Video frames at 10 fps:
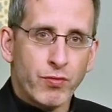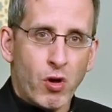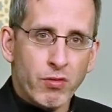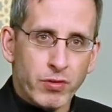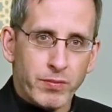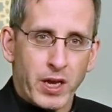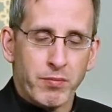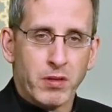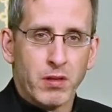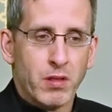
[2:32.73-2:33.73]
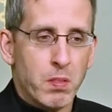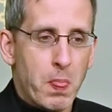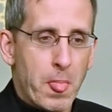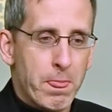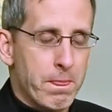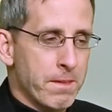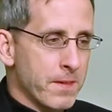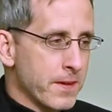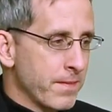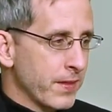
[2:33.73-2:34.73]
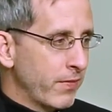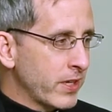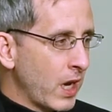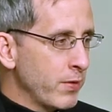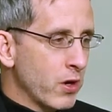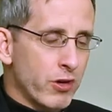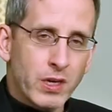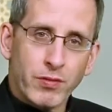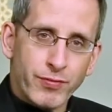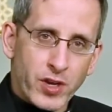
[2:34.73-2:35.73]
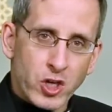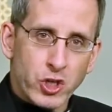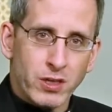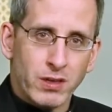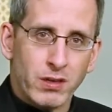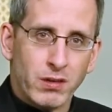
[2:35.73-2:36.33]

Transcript: fall from them. Every time you go to confession,